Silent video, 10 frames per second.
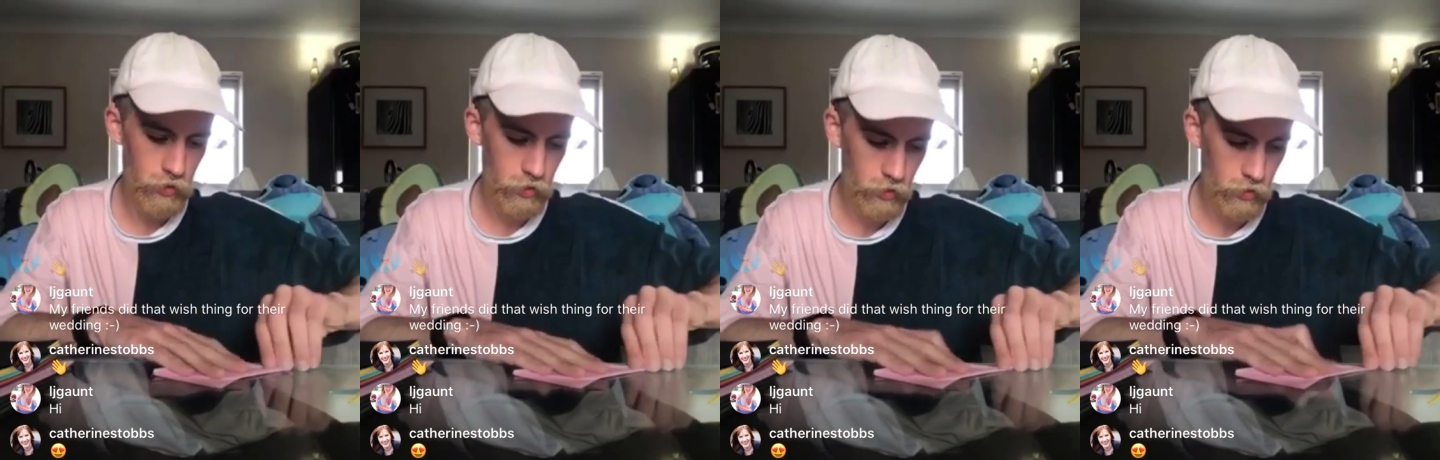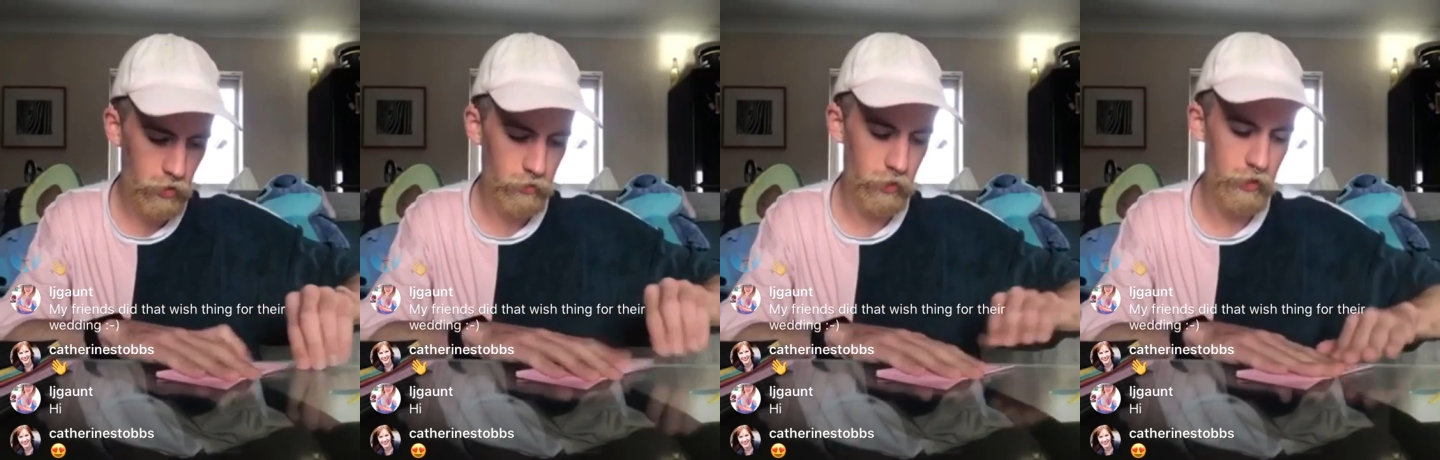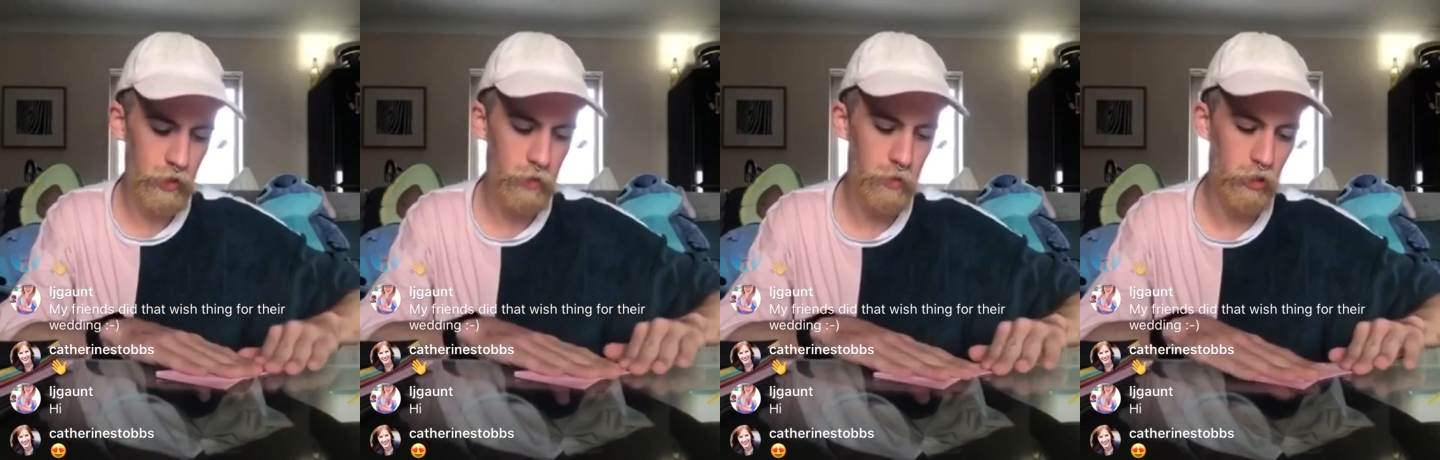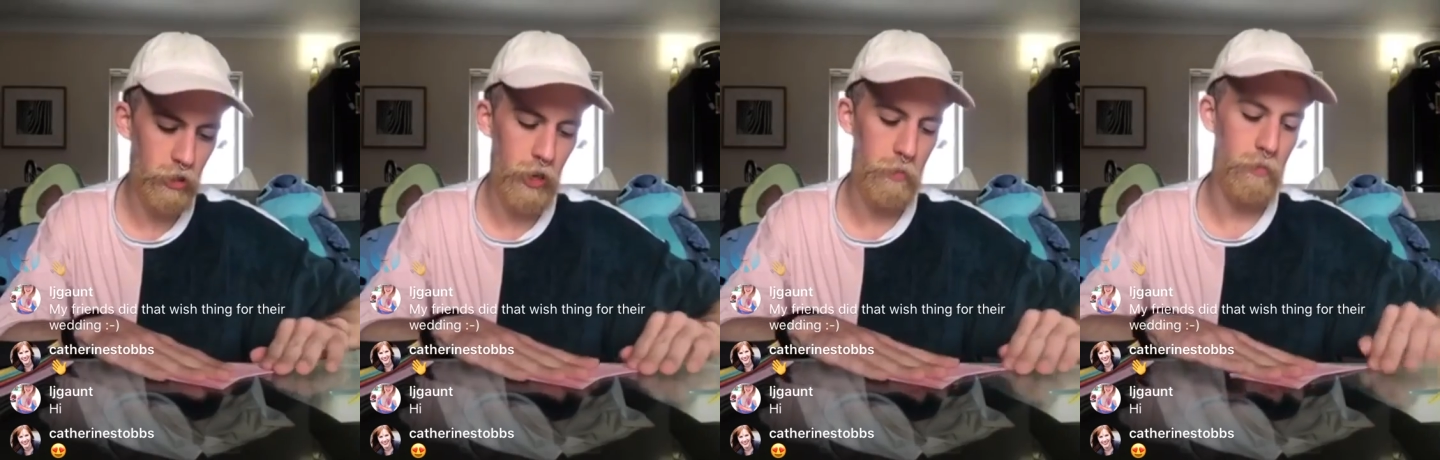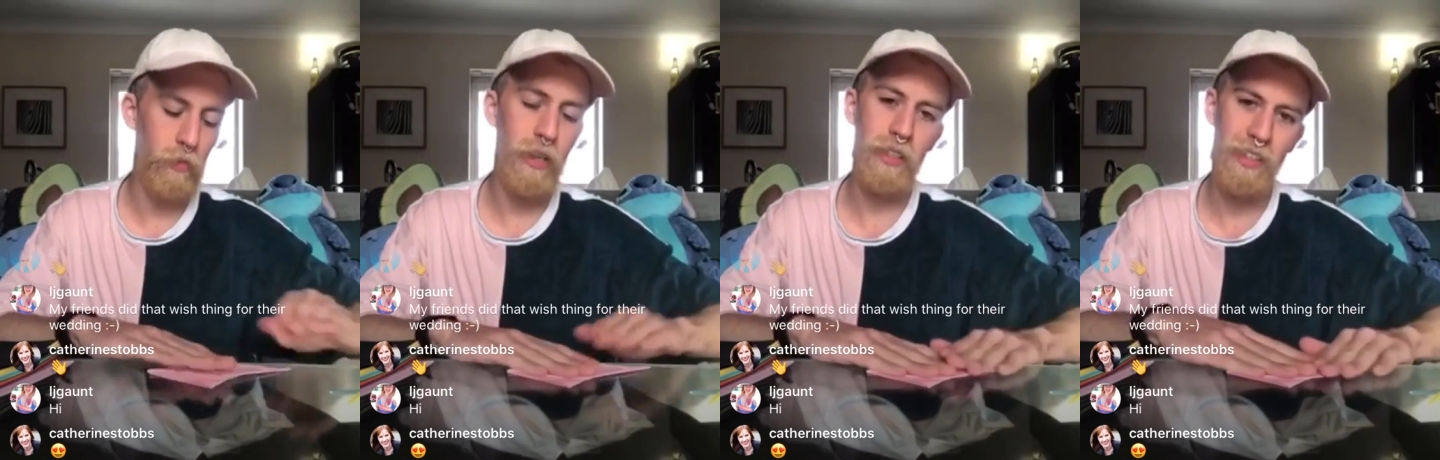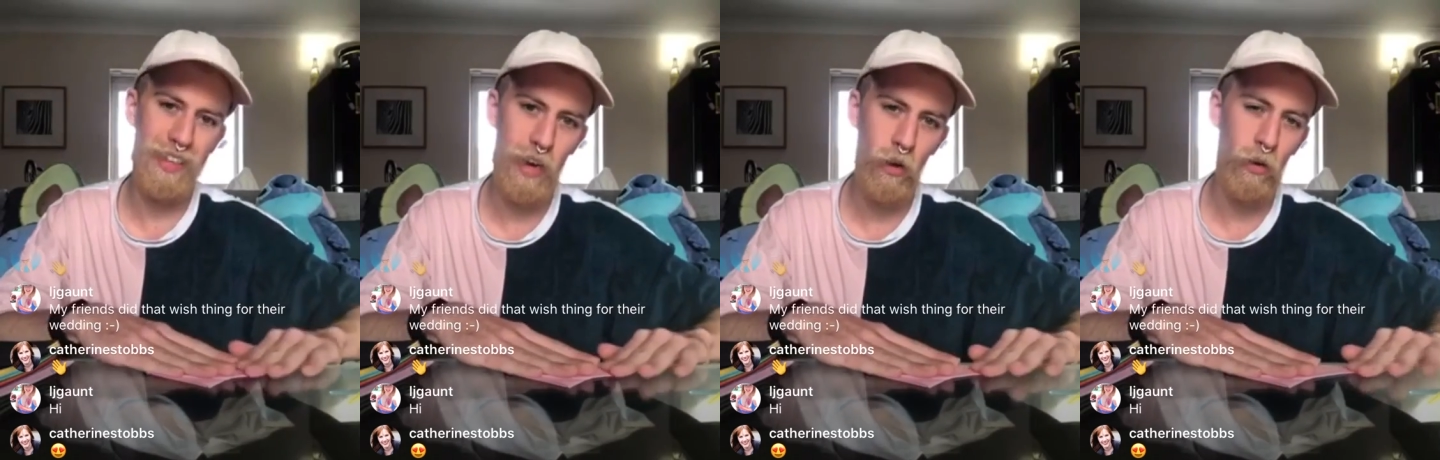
lovely diamond shape, and press it down